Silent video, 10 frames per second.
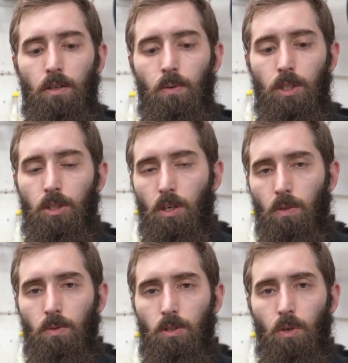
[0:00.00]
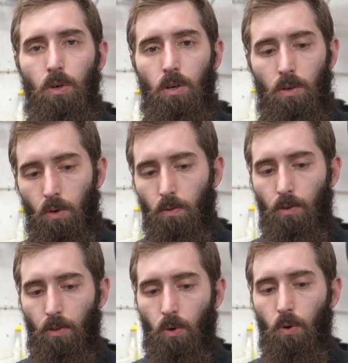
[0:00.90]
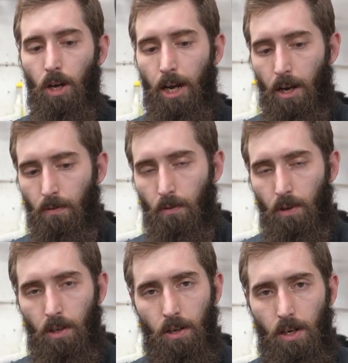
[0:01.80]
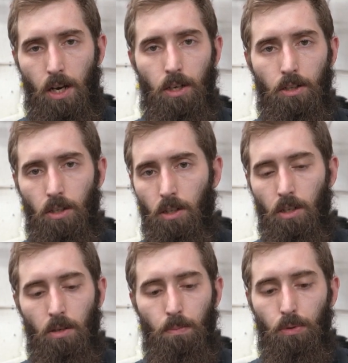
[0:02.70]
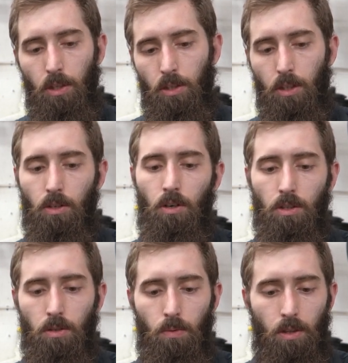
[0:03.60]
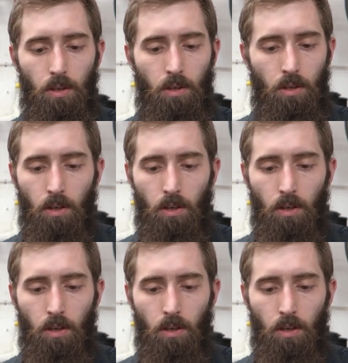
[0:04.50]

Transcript: with stones over the whole half of it and not completely encrusted with it